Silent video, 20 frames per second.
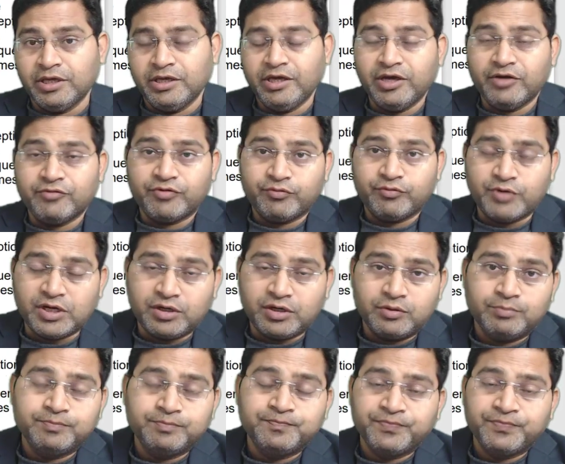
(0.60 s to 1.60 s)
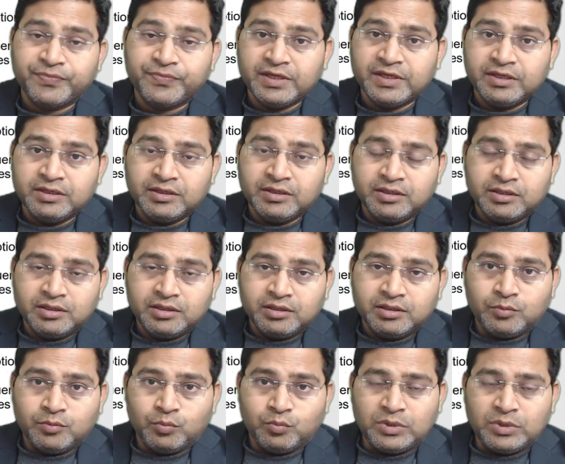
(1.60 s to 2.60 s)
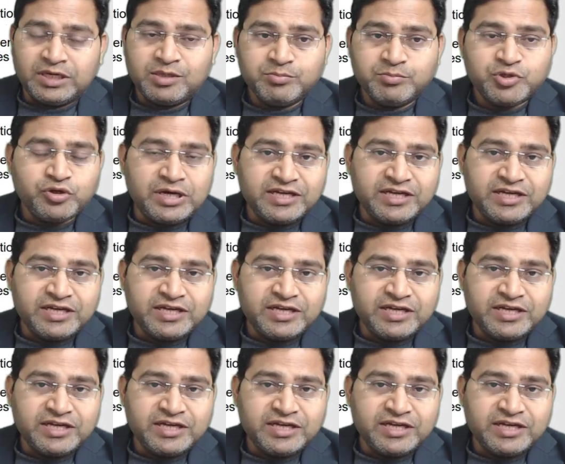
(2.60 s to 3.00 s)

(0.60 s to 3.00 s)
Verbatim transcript: Hey everyone, welcome to